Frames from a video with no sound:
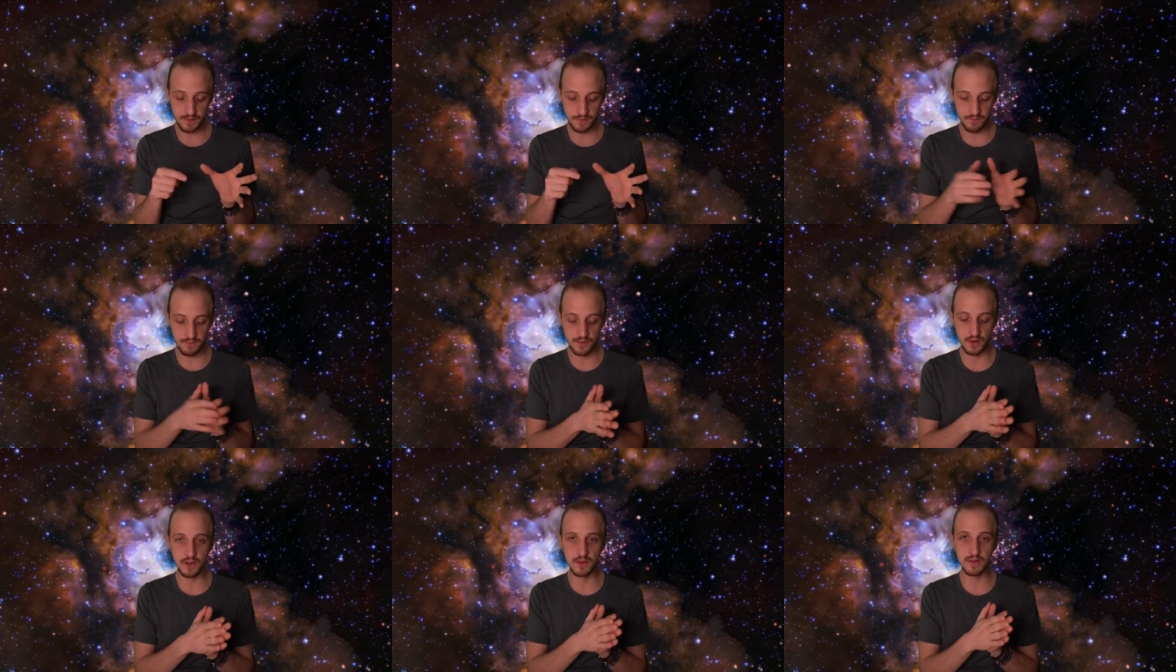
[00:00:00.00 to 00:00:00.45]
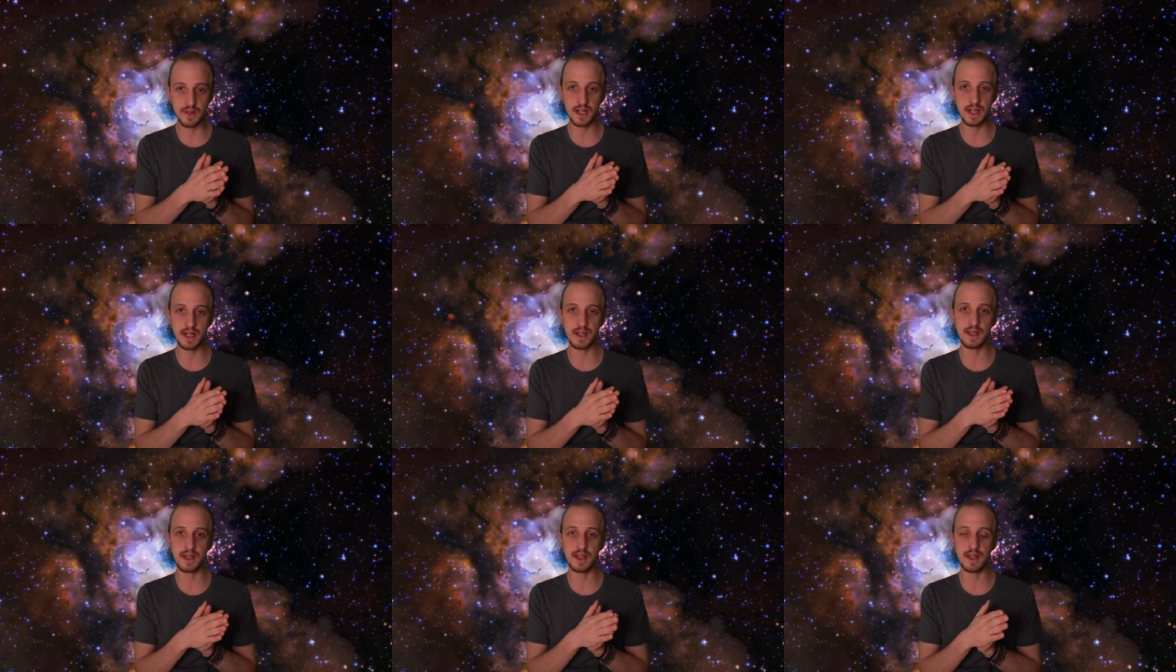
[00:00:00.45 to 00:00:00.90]
follow the
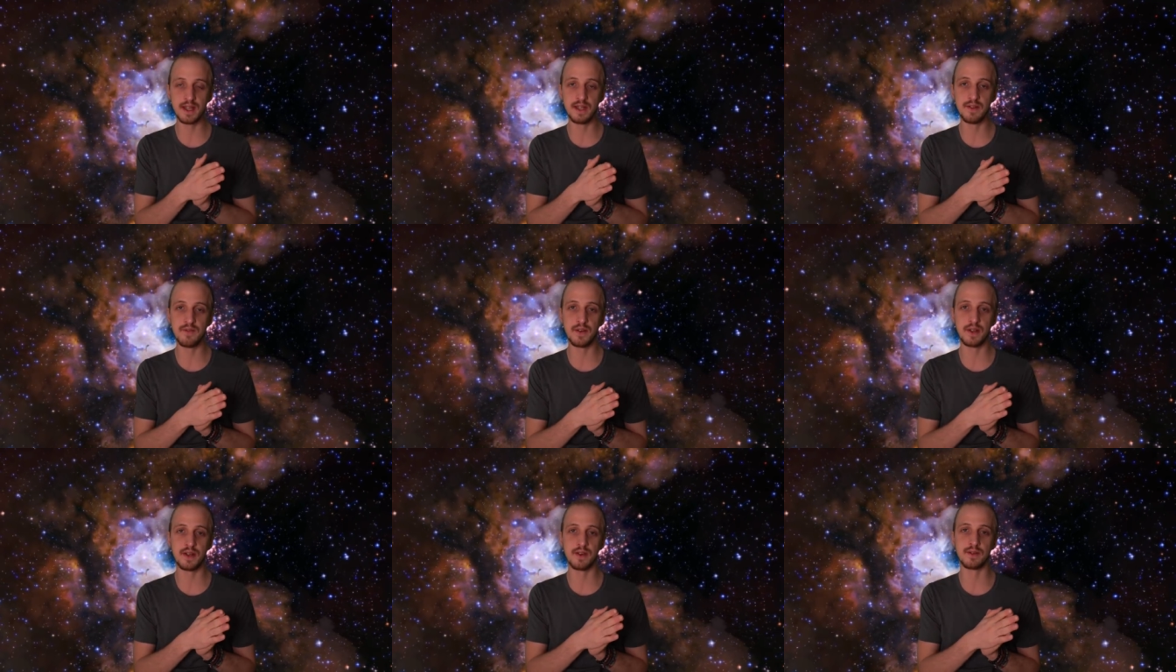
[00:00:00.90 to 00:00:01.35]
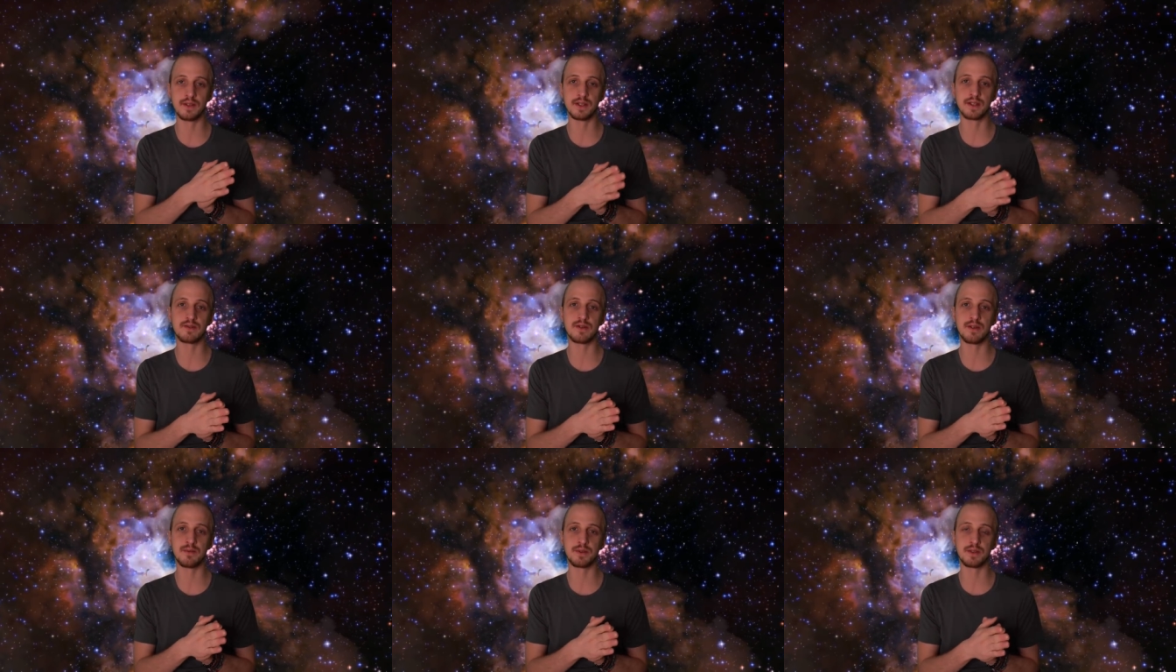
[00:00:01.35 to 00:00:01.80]
link in the video
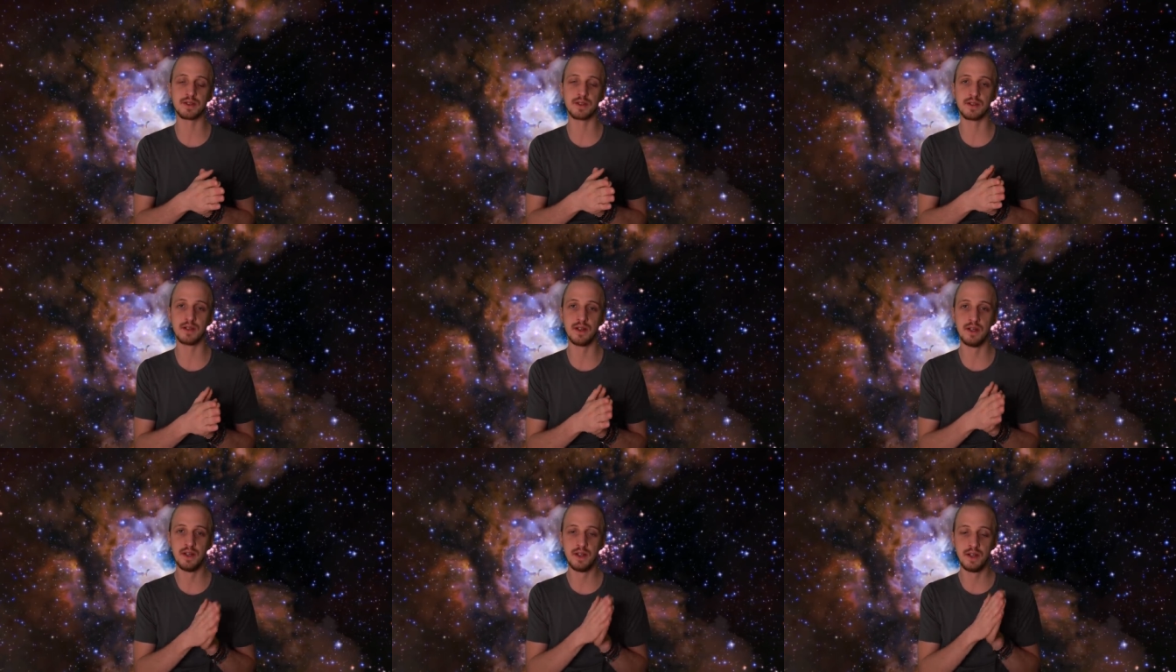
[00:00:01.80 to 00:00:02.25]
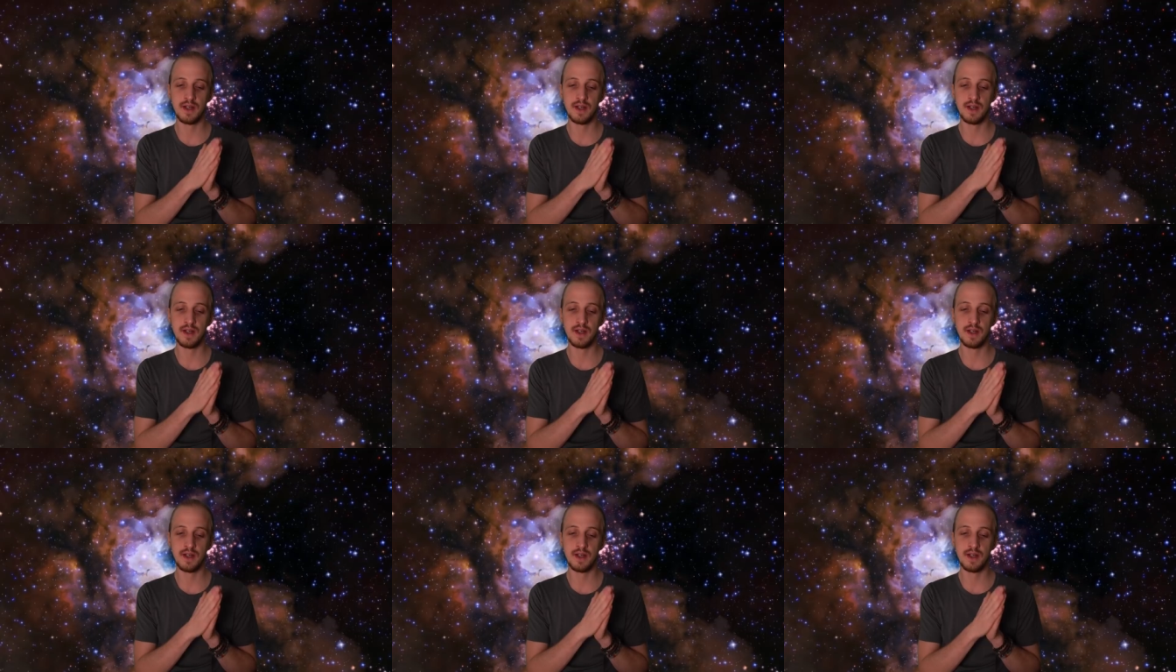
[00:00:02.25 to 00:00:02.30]
description